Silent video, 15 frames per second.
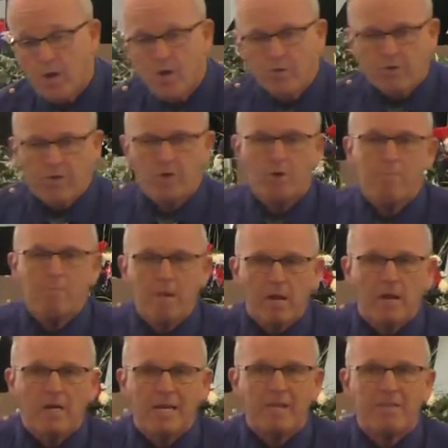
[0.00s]
the
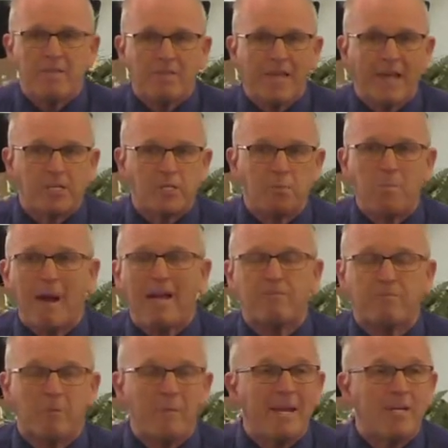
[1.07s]
humility that they expect
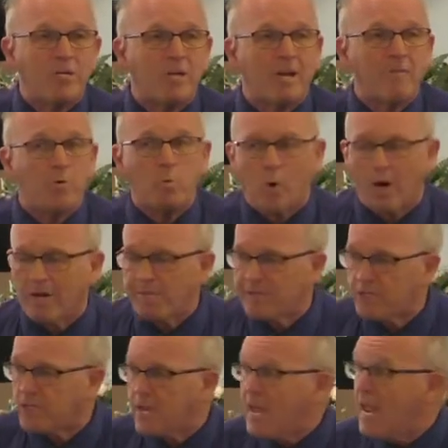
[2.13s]
from each and every one of
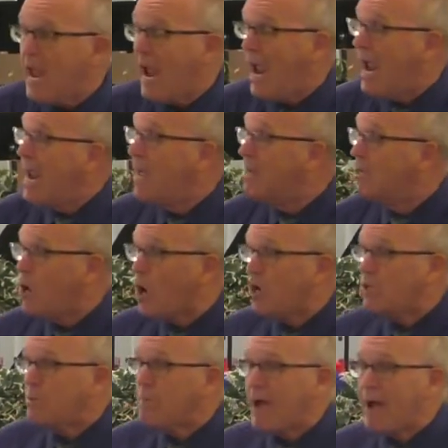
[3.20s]
us, and
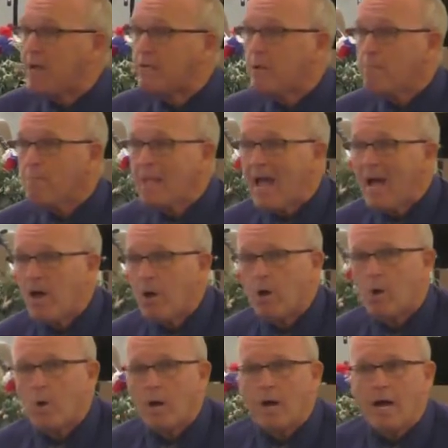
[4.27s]
talks about
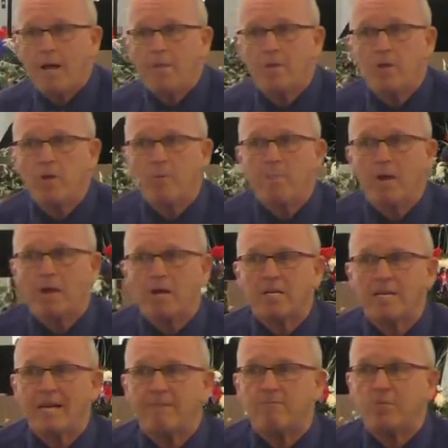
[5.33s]
how the
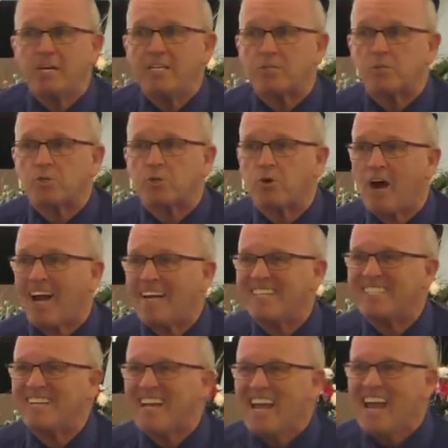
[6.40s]
humility of Jesus Christ
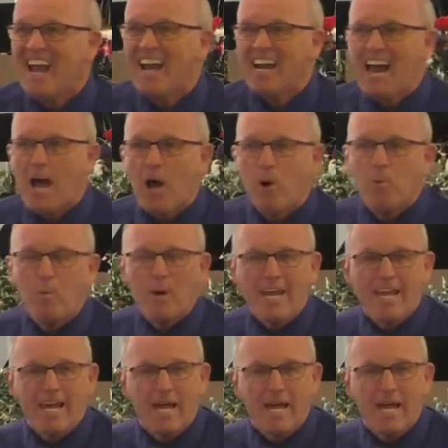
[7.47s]
and how we